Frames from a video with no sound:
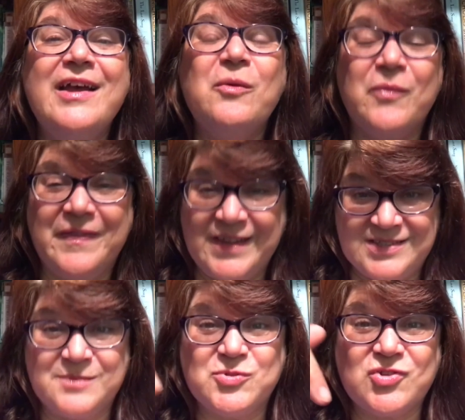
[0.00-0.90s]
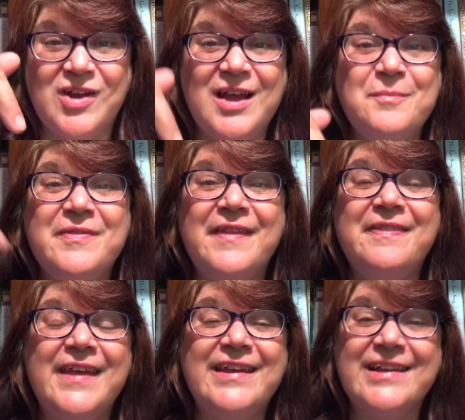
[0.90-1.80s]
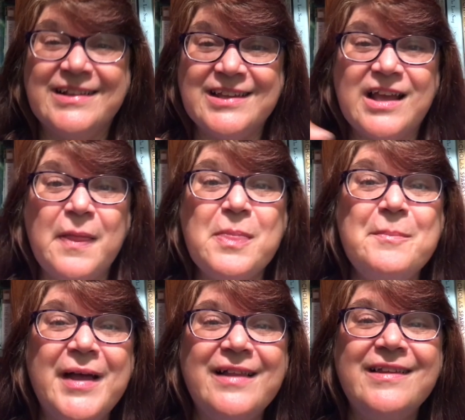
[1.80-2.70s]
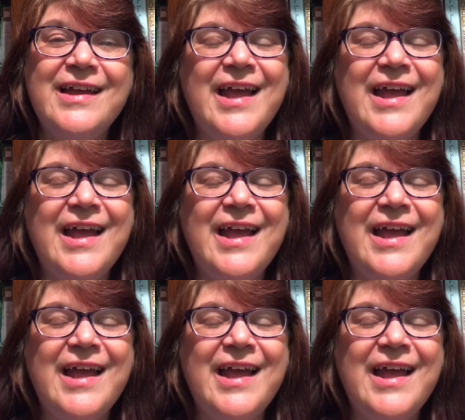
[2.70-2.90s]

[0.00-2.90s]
when they subscribe, then they can click on the bell,